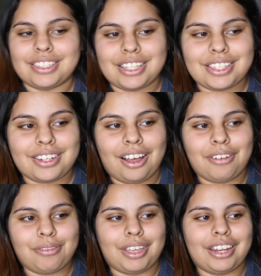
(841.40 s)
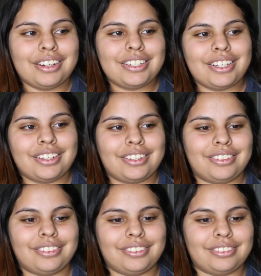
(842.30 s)
and stuff. And
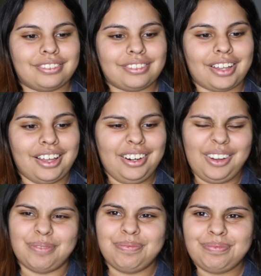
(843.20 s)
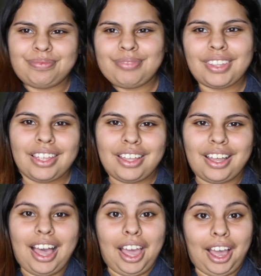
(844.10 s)
I don't know,
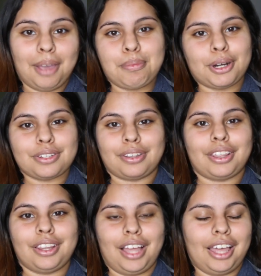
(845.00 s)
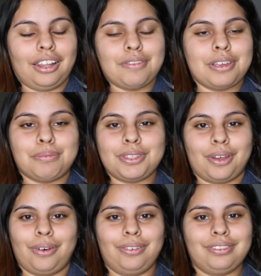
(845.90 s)
I personally, I love him, so
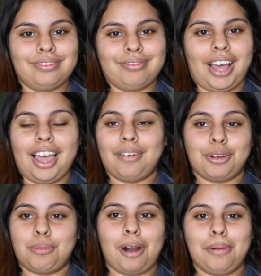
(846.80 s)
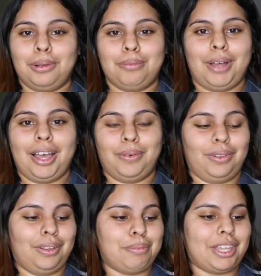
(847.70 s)
I have no problem. I
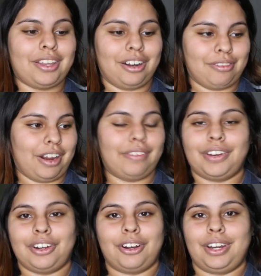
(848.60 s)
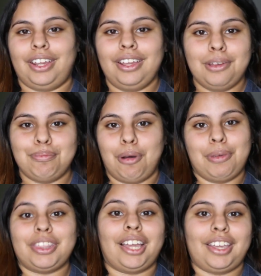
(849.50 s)
will be there for every nerdy
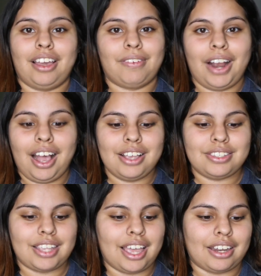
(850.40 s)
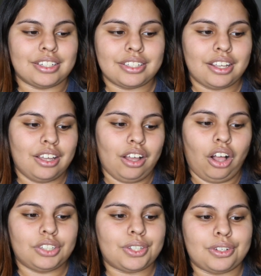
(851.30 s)
moment that he ever has, and
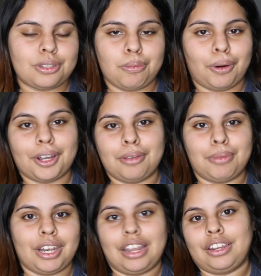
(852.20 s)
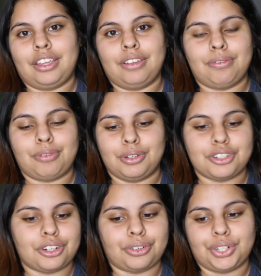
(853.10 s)
also to support him in any
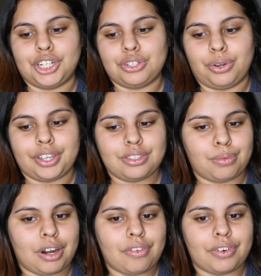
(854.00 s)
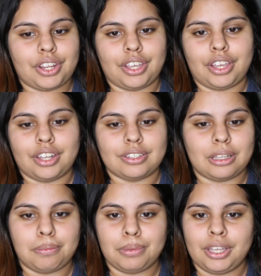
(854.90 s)
future career choice wherever he ends up